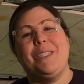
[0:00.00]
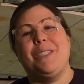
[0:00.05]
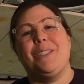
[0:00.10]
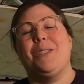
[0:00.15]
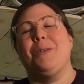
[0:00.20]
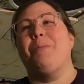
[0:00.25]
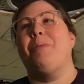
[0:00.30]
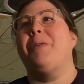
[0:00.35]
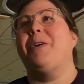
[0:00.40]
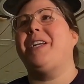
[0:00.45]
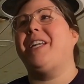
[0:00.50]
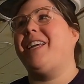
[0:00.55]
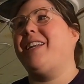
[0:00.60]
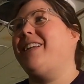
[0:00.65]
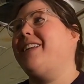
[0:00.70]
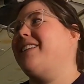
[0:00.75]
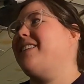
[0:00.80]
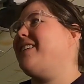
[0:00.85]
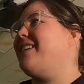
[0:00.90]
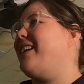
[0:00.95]

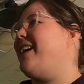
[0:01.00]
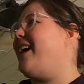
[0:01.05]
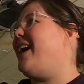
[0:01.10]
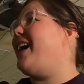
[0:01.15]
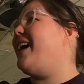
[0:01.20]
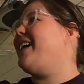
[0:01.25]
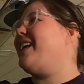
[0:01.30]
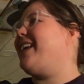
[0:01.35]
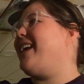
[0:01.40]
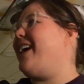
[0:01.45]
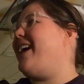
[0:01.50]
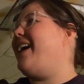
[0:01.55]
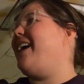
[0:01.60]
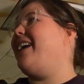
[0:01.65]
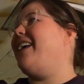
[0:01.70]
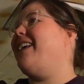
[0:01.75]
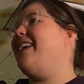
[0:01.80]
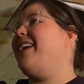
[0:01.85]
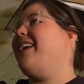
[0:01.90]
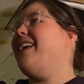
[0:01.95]
disappointed to not
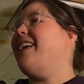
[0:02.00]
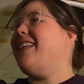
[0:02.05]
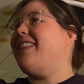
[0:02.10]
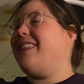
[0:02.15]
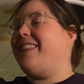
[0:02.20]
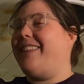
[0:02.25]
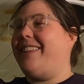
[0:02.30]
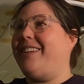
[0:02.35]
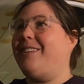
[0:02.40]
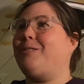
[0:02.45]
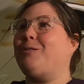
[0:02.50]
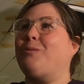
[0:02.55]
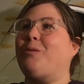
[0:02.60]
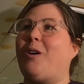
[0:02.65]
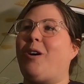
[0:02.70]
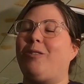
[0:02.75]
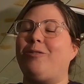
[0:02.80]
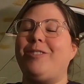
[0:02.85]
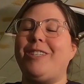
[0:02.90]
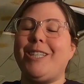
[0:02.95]
get this
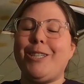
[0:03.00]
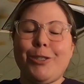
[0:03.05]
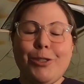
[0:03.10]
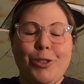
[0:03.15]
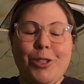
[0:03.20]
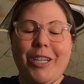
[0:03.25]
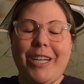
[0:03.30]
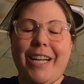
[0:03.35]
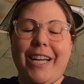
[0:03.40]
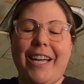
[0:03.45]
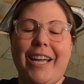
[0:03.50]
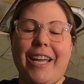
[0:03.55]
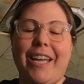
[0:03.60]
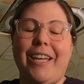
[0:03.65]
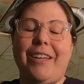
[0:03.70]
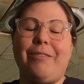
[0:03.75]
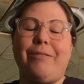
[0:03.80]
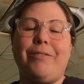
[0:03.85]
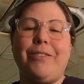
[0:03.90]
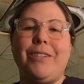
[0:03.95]
wall finished today.
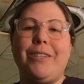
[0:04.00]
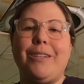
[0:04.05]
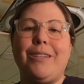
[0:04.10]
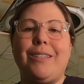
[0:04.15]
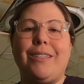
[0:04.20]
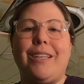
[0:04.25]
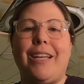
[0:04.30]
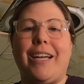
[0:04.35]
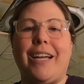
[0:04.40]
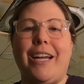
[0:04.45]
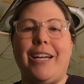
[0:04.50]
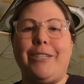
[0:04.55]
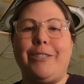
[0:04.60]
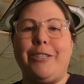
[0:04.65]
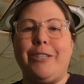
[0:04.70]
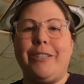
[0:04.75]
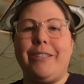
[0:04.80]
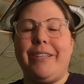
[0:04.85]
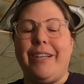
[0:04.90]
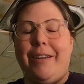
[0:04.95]
It feels like I
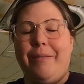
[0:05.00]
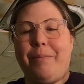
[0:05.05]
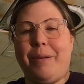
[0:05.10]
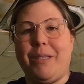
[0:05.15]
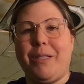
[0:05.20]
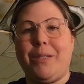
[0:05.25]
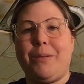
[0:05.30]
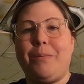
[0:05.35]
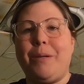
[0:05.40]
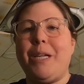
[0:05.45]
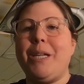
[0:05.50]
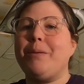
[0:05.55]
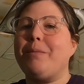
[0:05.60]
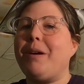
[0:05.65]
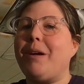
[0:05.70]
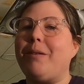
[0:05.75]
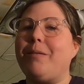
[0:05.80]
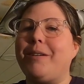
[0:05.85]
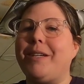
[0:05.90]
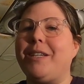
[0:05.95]
just have been spinning
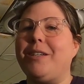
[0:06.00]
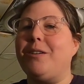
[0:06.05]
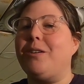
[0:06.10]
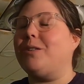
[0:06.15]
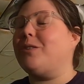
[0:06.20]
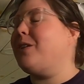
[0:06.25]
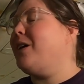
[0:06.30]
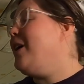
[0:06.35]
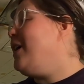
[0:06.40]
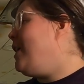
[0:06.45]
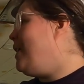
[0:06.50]
my wheels,